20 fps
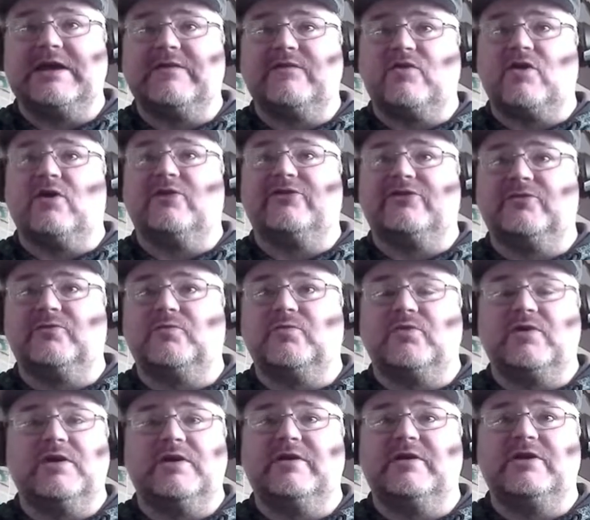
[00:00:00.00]
got
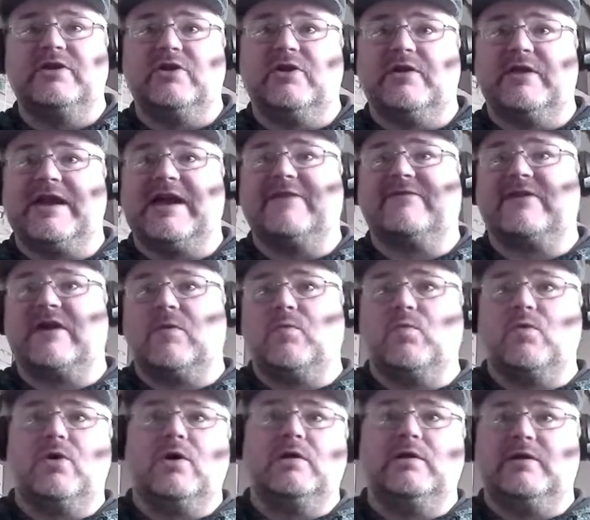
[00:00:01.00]
the Afghan
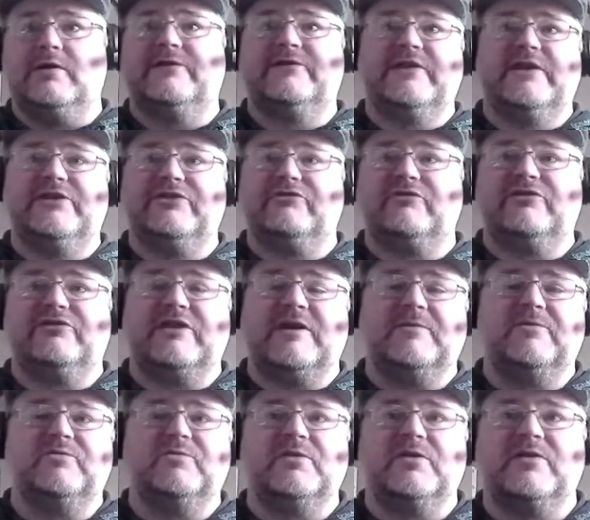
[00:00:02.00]
warlord saying to Chris
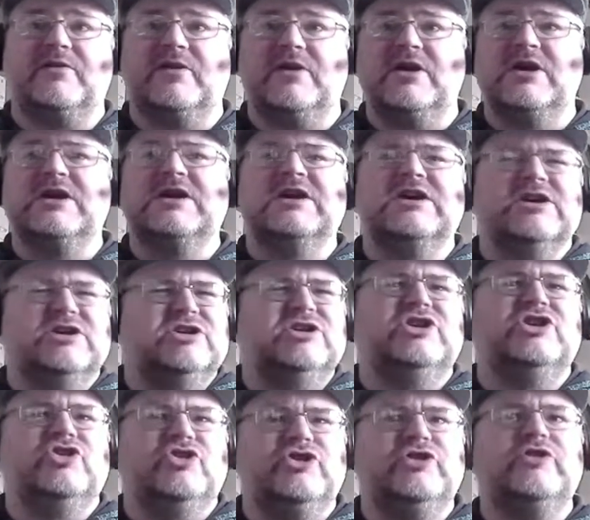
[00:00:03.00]
Hemsworth,
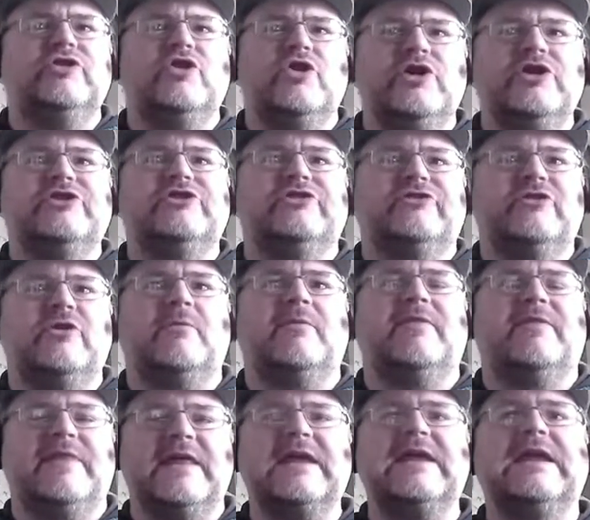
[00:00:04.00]
you need to stop
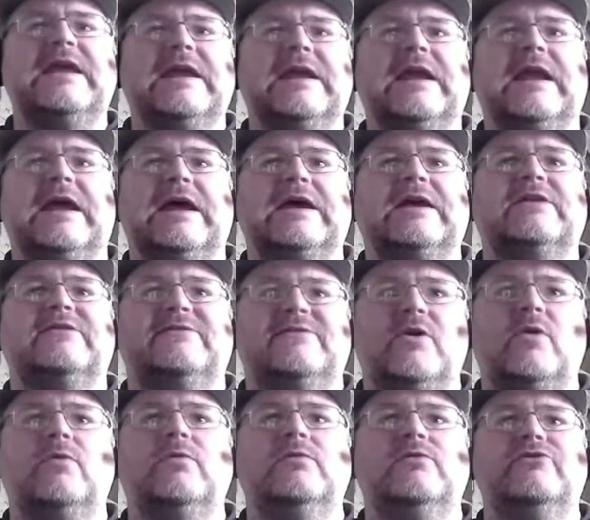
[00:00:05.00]
thinking like a
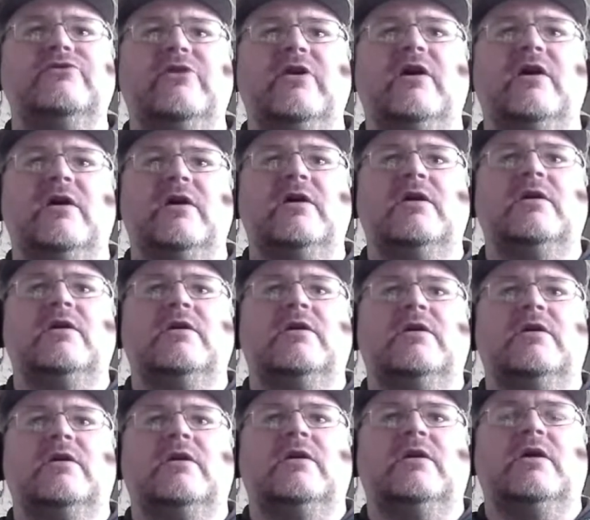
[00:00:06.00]
soldier
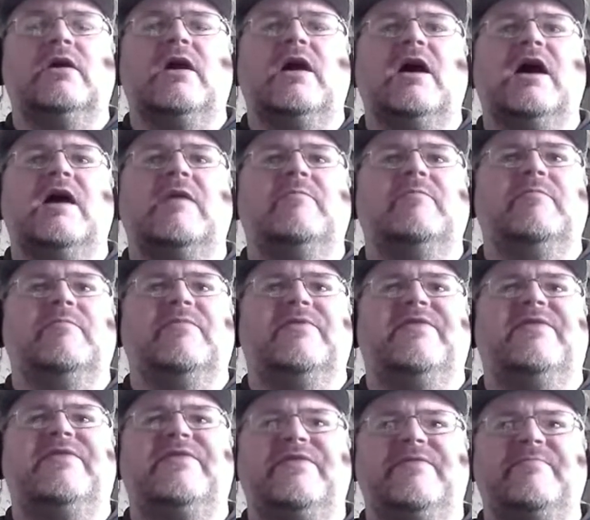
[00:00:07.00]
and
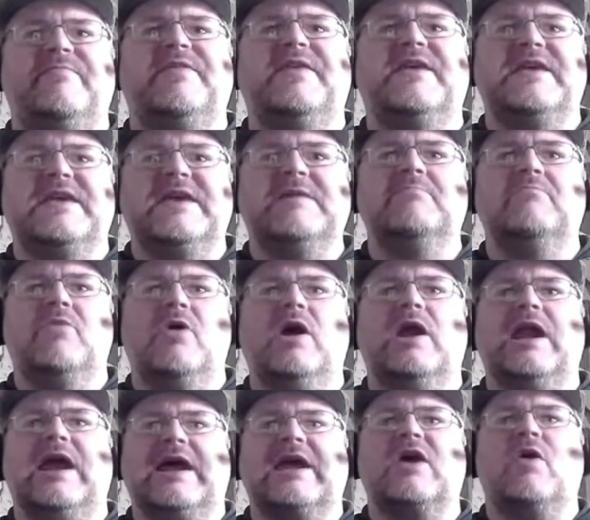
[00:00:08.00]
thinking more
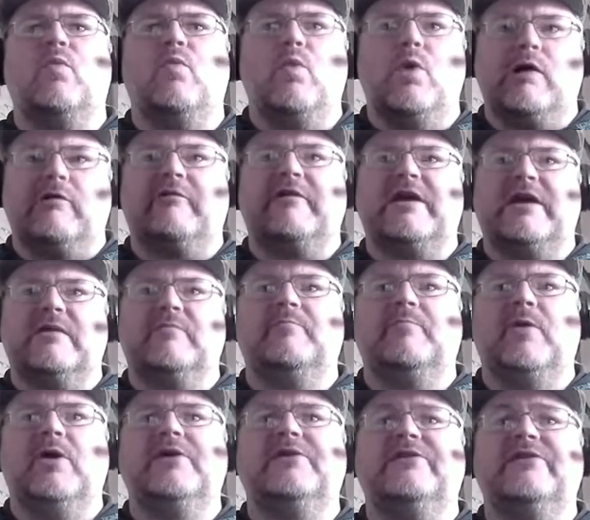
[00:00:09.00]
like a warrior and
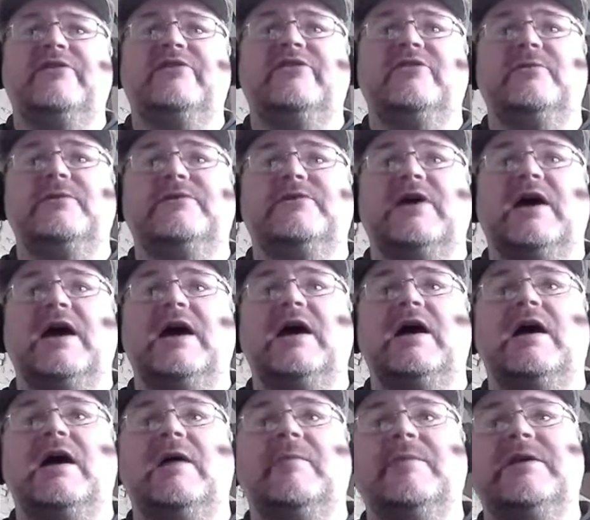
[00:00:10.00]
pointing to his
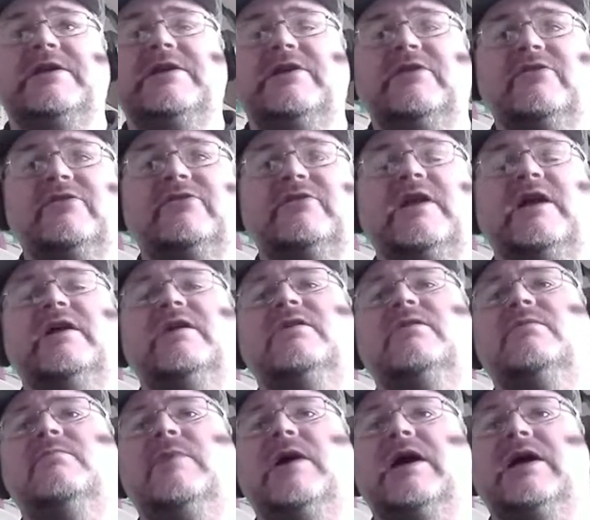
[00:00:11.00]
heart. I mean, you're just like,
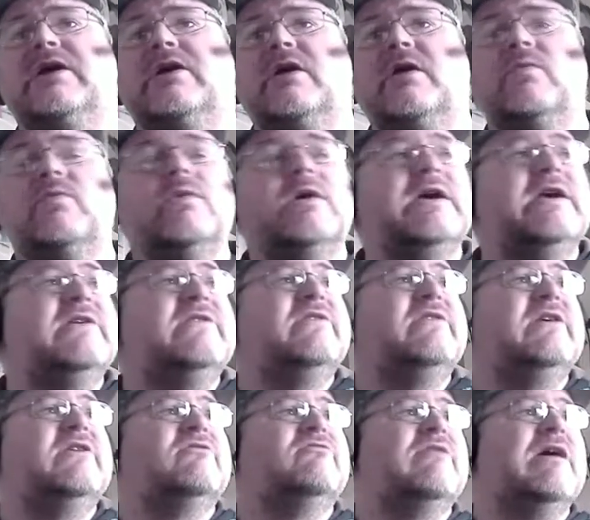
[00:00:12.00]
oh my god, what is
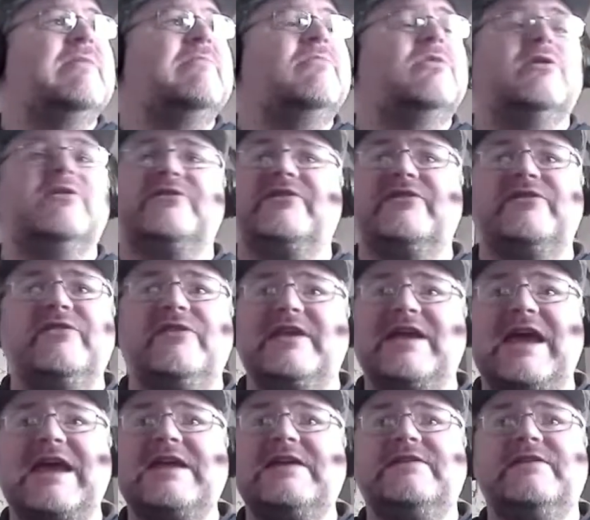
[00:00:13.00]
this? Rambo, this isn't the
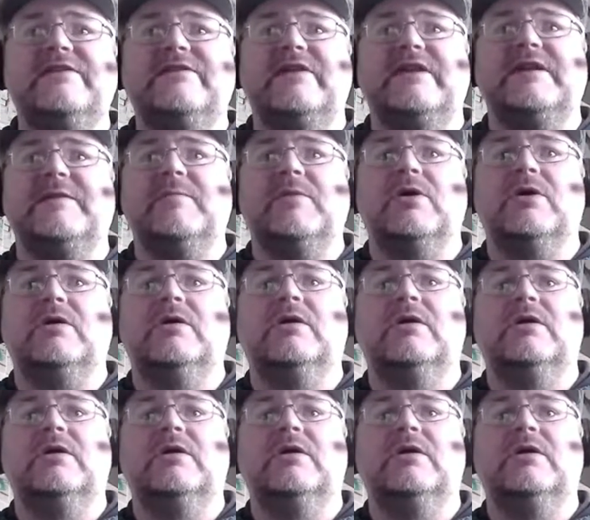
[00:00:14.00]
80s anymore.